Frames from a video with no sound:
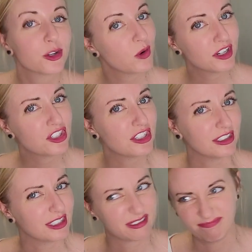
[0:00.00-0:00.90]

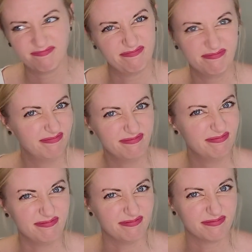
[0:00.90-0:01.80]
questions?
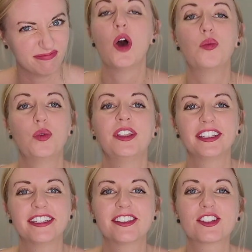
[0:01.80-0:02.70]
A
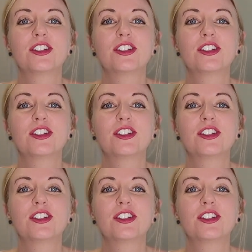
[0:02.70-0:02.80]
willingness to